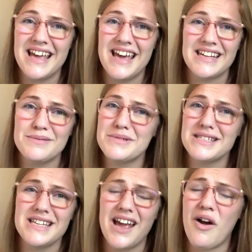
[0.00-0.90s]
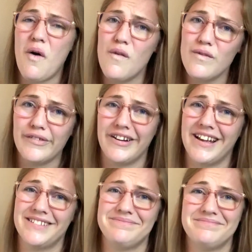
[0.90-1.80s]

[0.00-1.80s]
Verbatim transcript: And I'm just like over it.